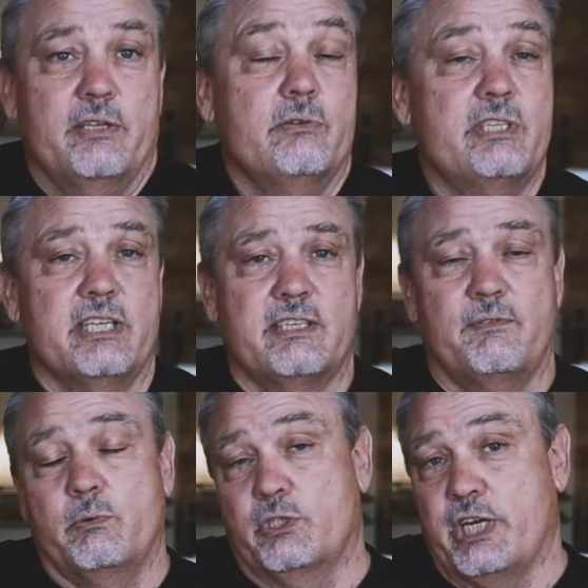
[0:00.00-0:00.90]
use this
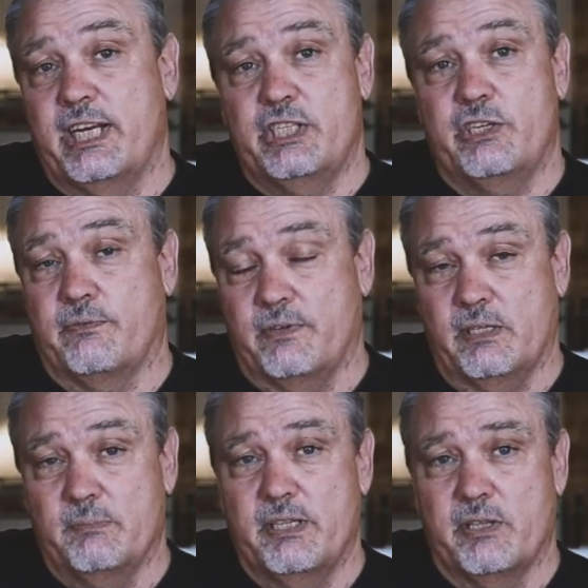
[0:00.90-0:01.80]
if you were changing your
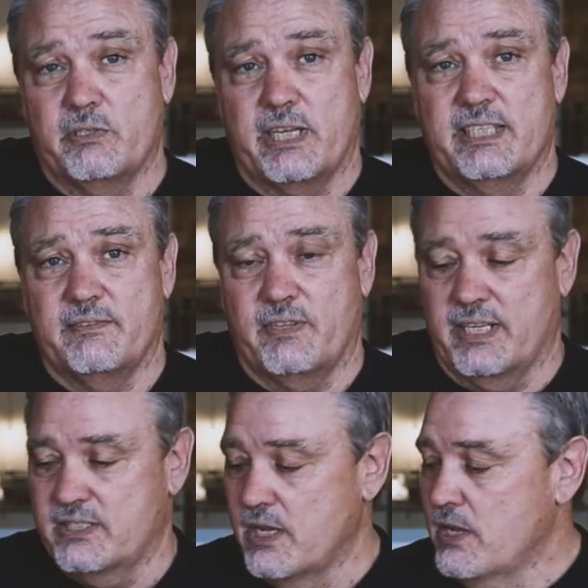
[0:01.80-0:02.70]
filament, those kinds of
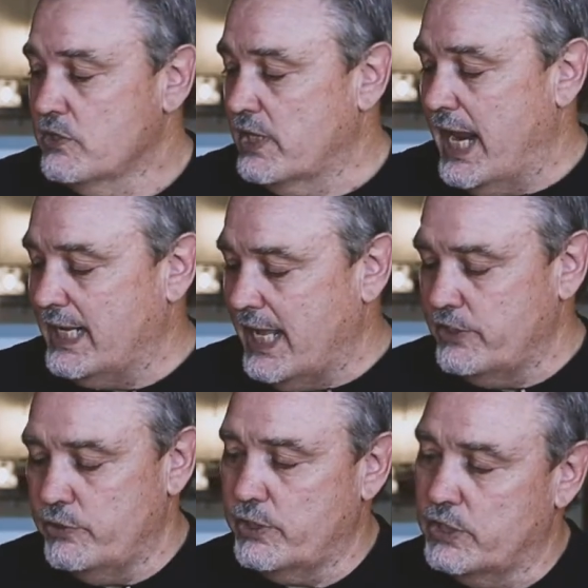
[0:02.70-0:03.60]
things. So that
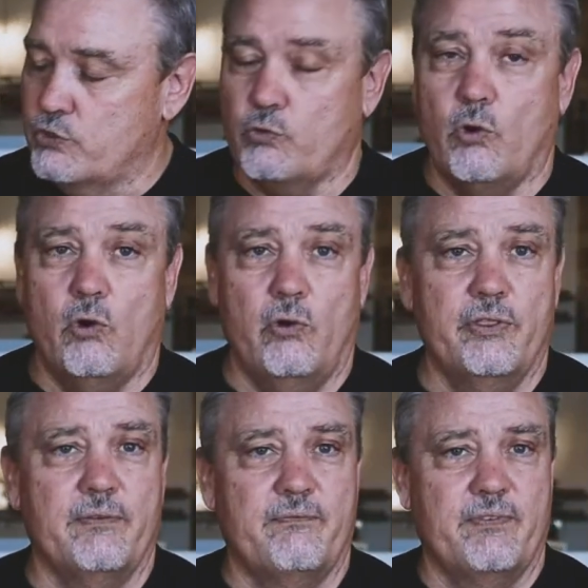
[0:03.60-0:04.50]
allows you to control
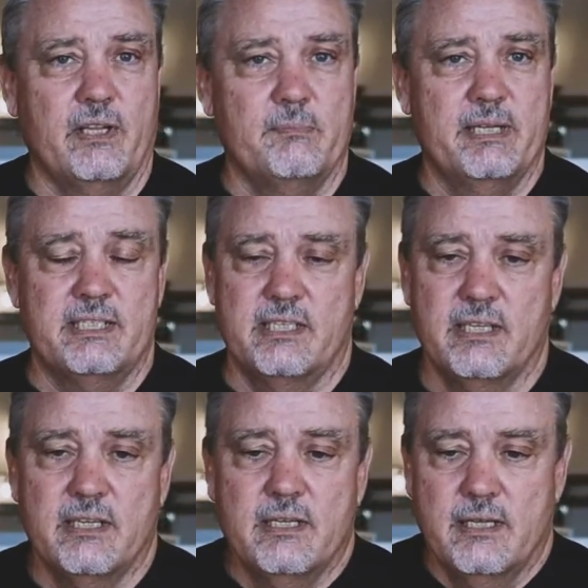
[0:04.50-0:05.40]
the filament
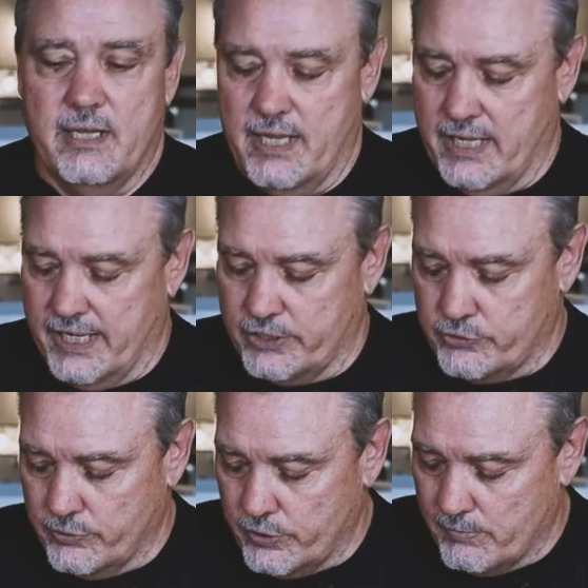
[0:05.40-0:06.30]

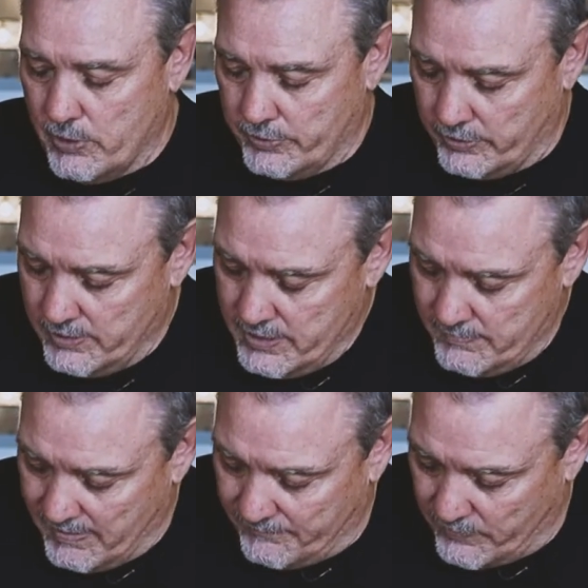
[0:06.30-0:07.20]
extruder motor.
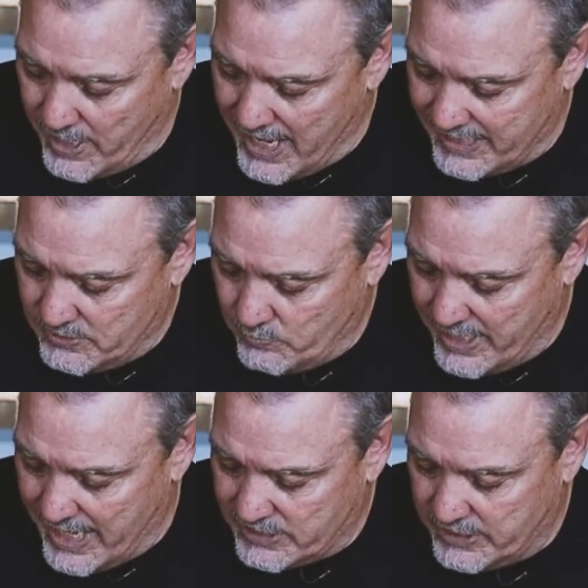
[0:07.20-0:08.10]
But for us,
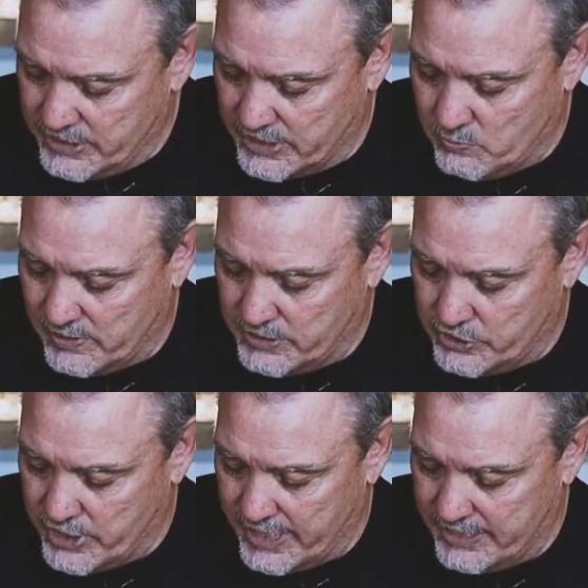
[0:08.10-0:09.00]
we actually just want to
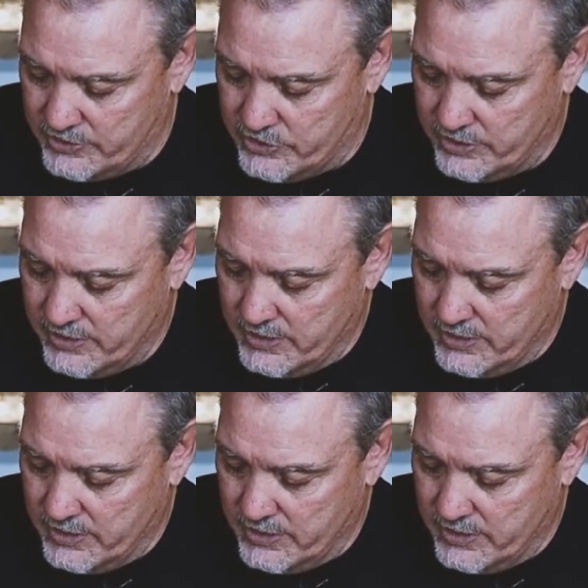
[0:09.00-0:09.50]
change